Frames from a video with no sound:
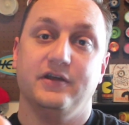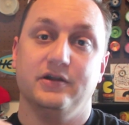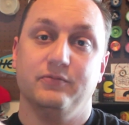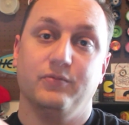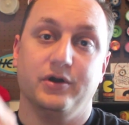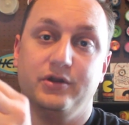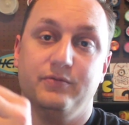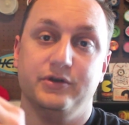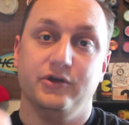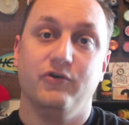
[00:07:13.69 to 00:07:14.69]
and
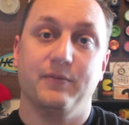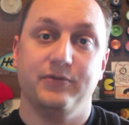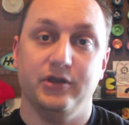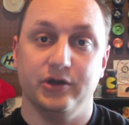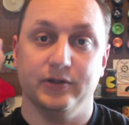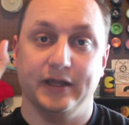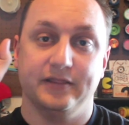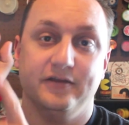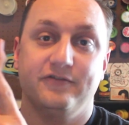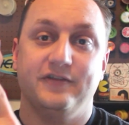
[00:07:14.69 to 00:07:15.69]
when you grip the yo-yo
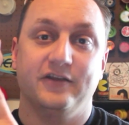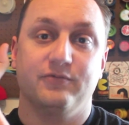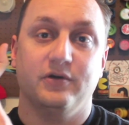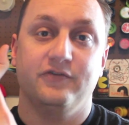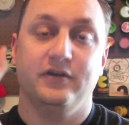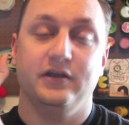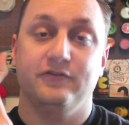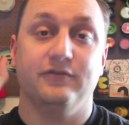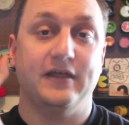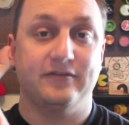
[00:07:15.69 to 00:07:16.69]
like this, that's where it's hitting.
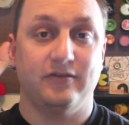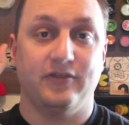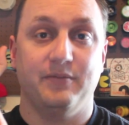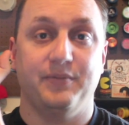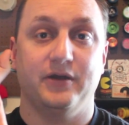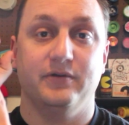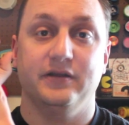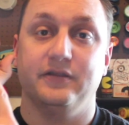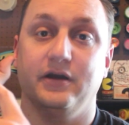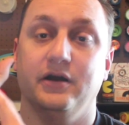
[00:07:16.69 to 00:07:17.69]
So that's the thumb pad
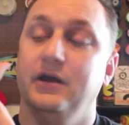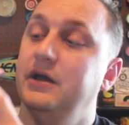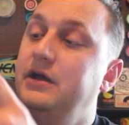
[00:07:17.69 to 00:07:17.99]
right there.